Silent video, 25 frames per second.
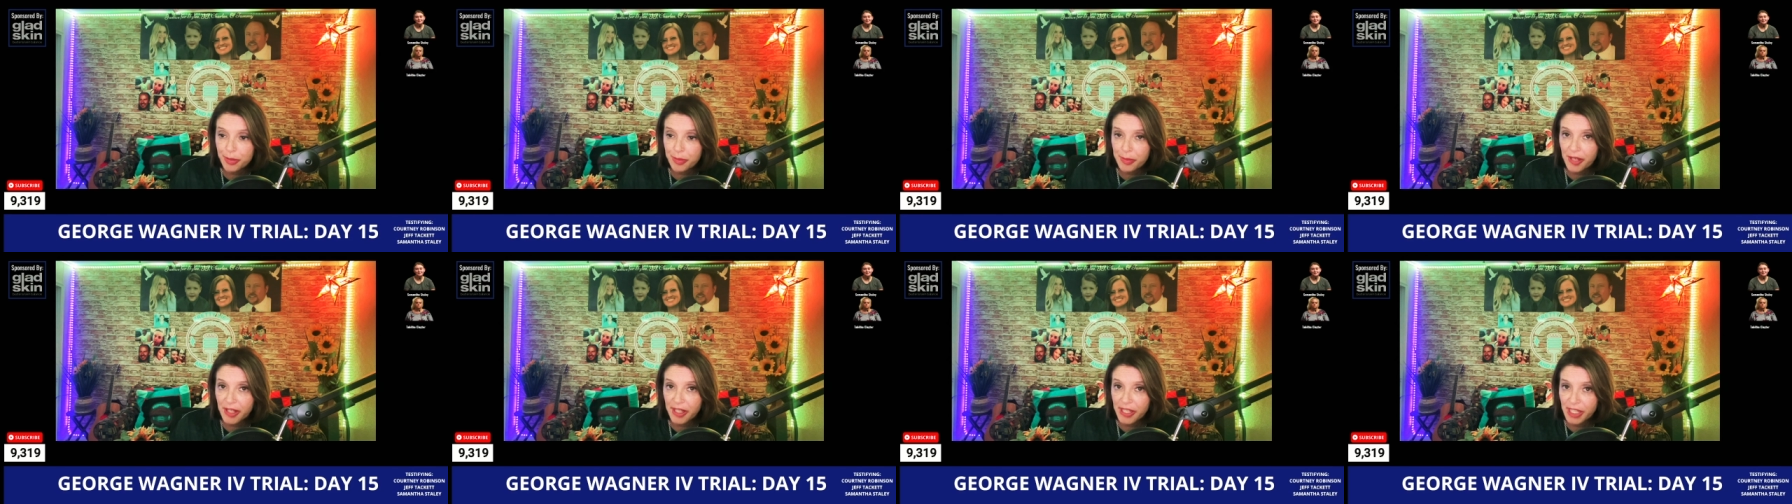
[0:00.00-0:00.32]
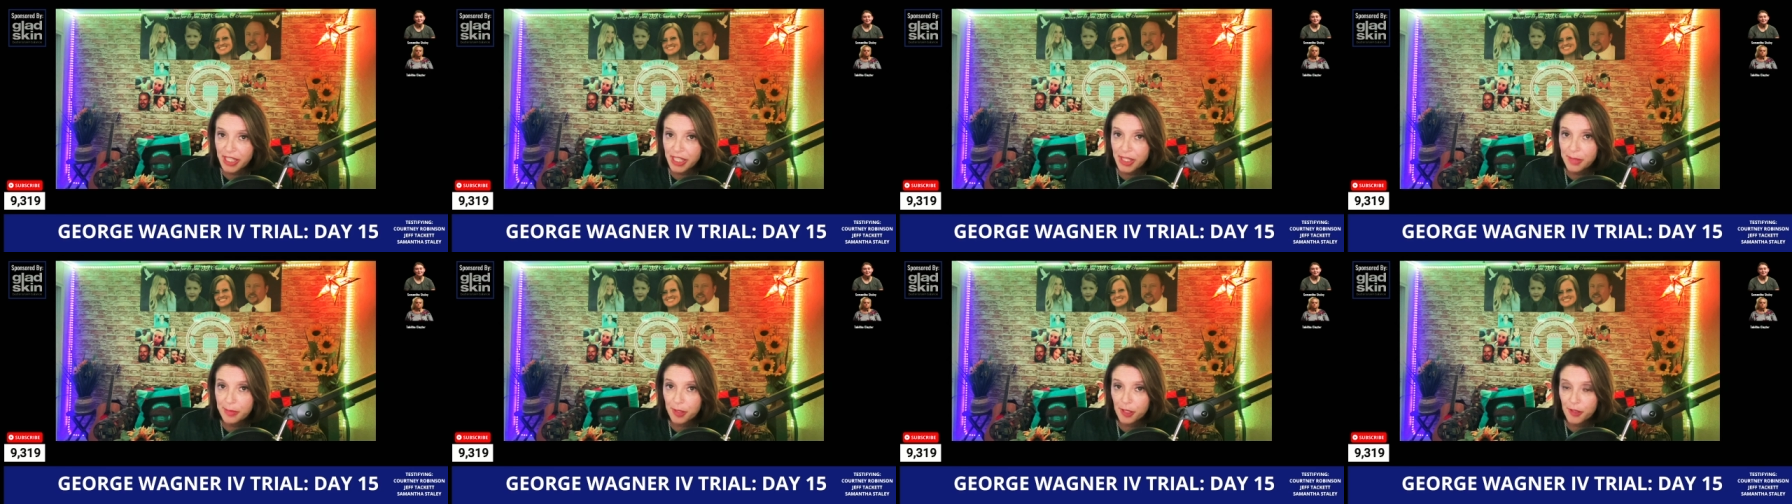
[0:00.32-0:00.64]
money
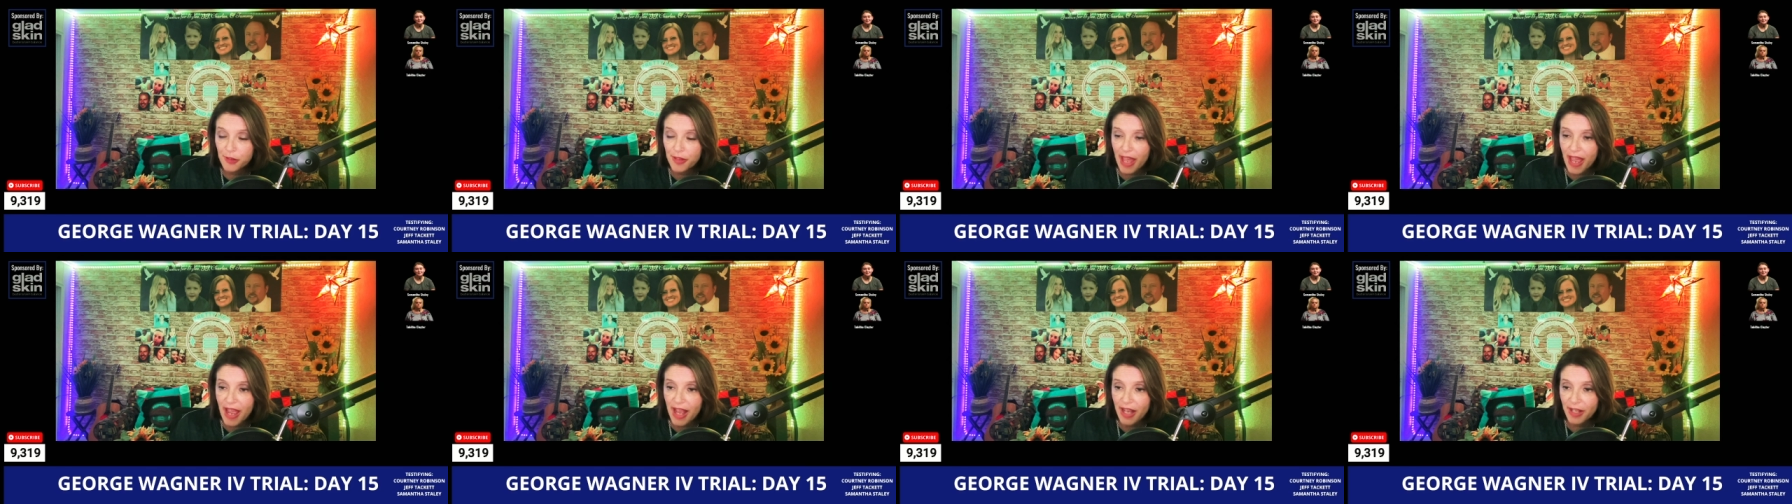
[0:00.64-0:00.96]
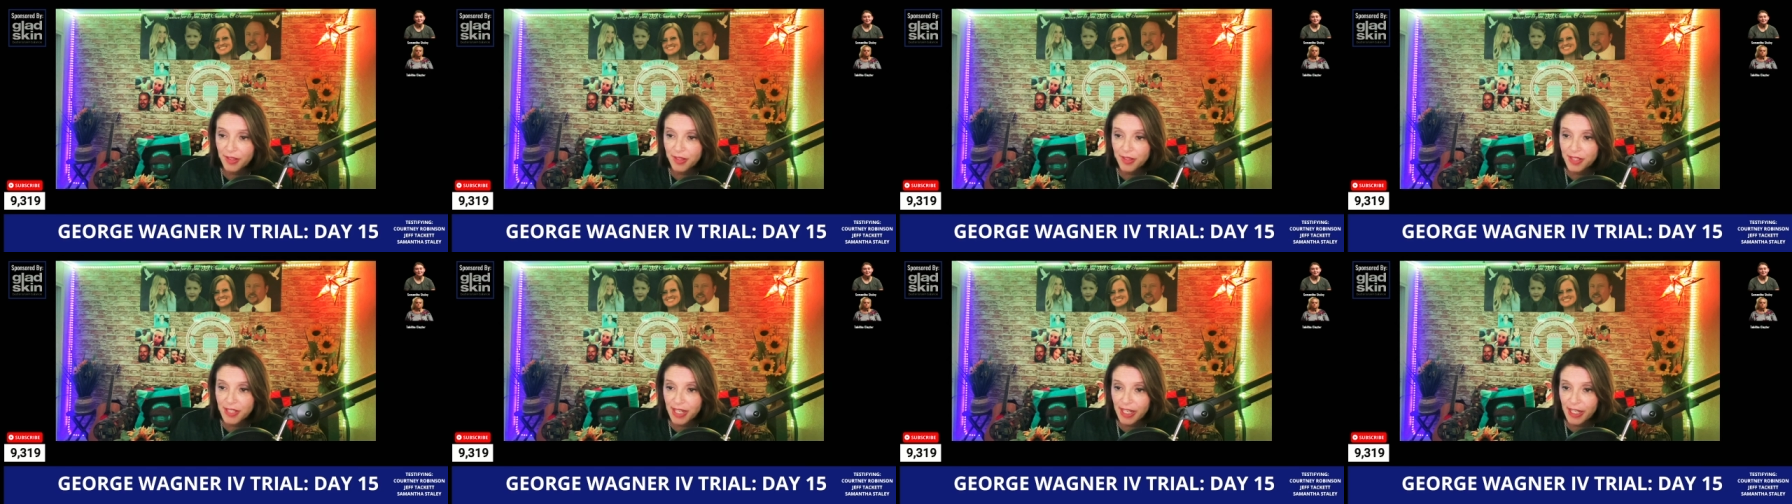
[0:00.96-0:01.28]
to burn that
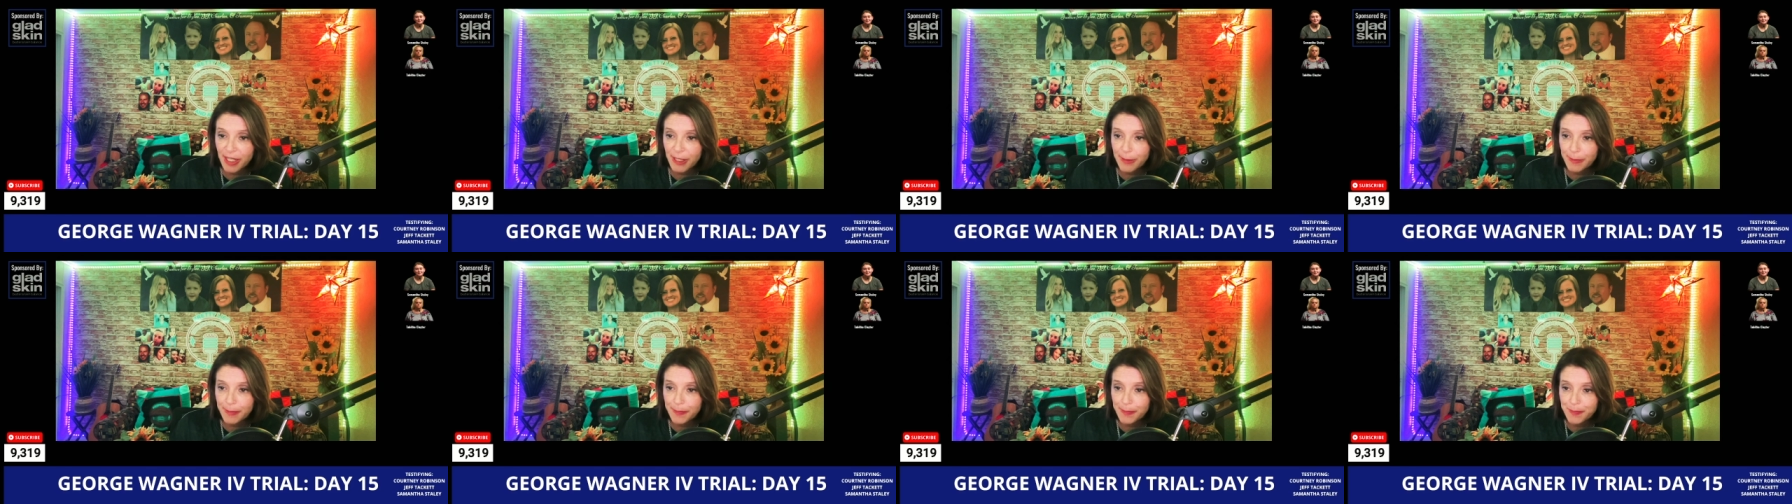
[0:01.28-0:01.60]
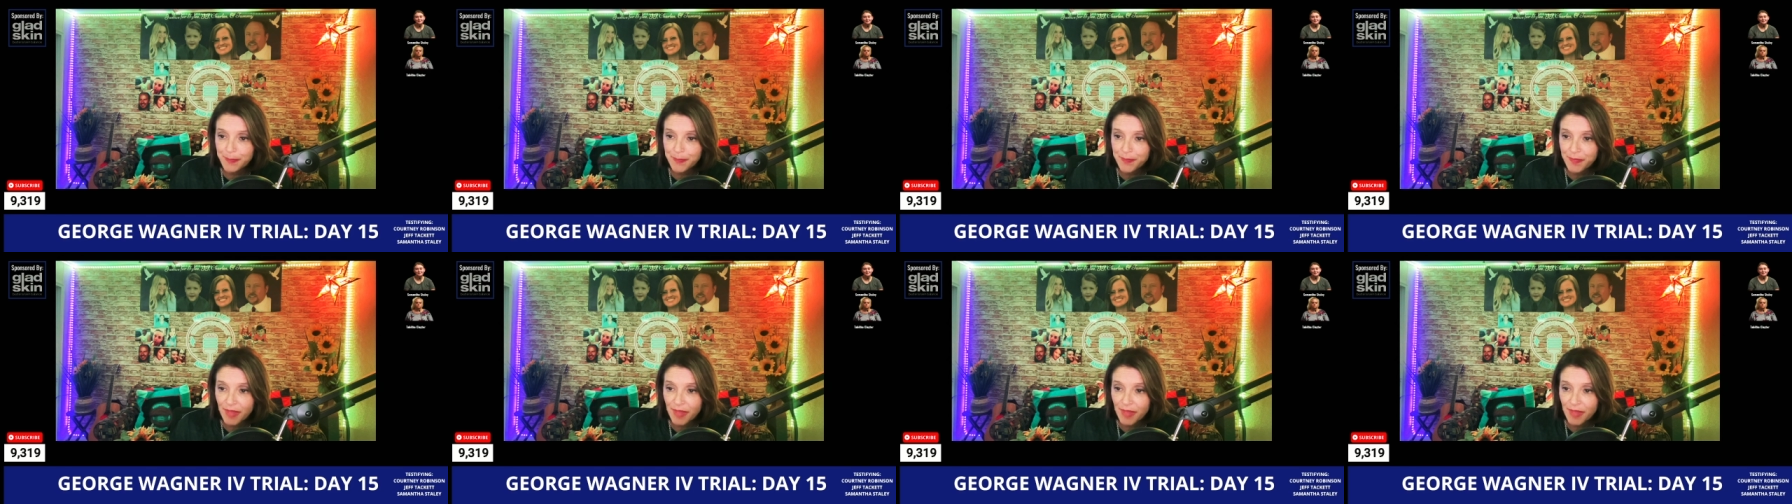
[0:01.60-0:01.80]
house down.